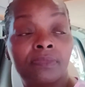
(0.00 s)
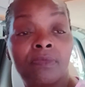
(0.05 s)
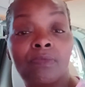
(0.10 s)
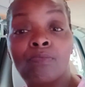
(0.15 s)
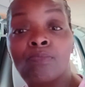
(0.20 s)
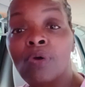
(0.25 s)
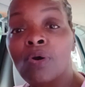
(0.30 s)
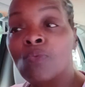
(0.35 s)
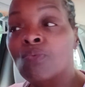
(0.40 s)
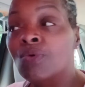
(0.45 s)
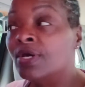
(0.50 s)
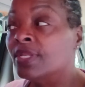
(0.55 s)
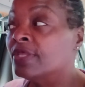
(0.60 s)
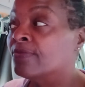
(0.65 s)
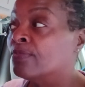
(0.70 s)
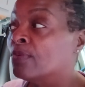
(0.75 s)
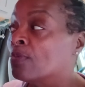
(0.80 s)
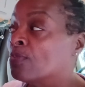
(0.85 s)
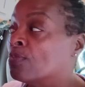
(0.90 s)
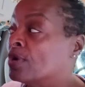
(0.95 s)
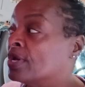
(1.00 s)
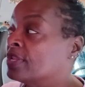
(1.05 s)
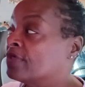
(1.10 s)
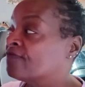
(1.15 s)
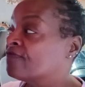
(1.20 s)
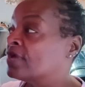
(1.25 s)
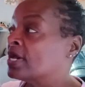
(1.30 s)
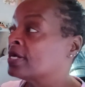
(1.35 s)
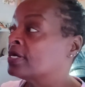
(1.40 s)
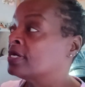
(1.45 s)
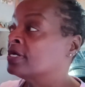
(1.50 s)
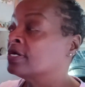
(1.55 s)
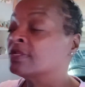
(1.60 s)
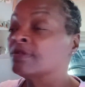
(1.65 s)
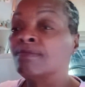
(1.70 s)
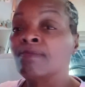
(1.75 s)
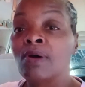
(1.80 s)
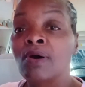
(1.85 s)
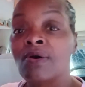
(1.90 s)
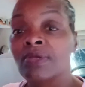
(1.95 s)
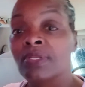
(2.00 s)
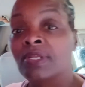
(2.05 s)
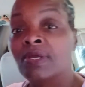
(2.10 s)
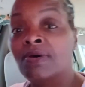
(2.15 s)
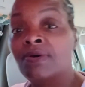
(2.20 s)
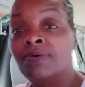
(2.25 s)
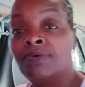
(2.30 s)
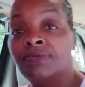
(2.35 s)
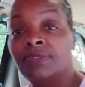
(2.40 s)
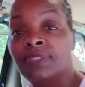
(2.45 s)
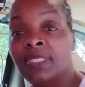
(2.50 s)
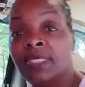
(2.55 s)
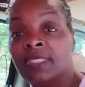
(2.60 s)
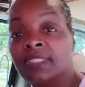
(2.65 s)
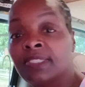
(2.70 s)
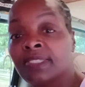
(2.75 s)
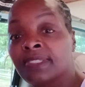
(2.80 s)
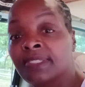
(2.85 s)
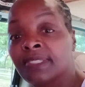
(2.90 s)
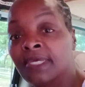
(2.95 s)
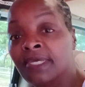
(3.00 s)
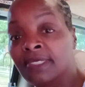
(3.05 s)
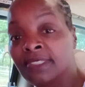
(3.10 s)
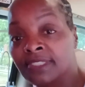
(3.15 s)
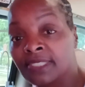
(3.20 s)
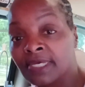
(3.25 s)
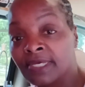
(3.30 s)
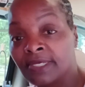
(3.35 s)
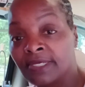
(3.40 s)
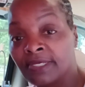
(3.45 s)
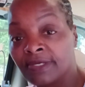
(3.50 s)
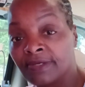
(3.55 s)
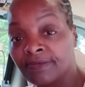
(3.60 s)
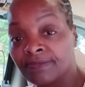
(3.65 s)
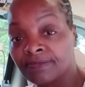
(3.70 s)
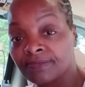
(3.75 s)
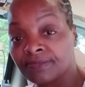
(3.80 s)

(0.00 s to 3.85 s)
But what if I cut them all on at the same time?